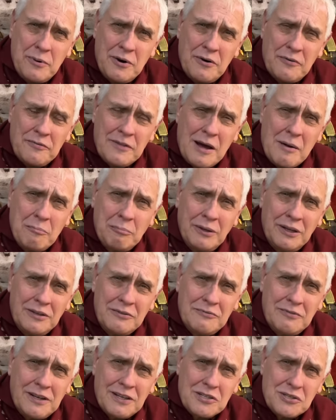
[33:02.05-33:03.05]
off that
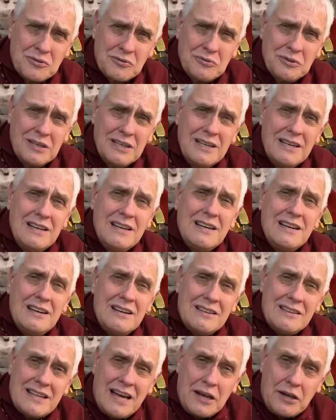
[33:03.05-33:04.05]
blood vessel.
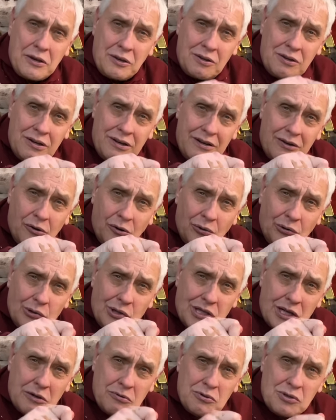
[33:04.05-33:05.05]
They can
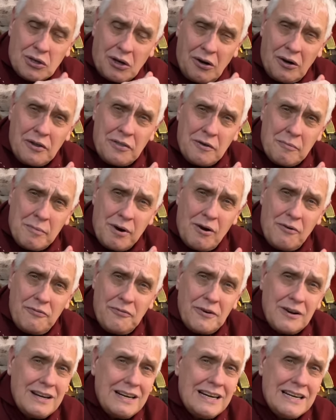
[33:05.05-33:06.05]
also tie them
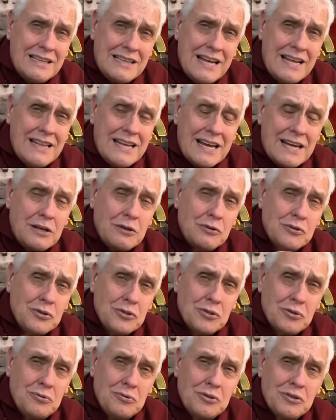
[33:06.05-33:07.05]
off and then they could
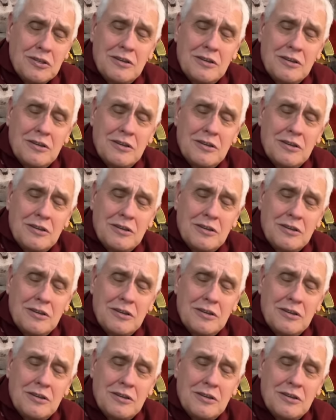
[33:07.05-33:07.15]
suture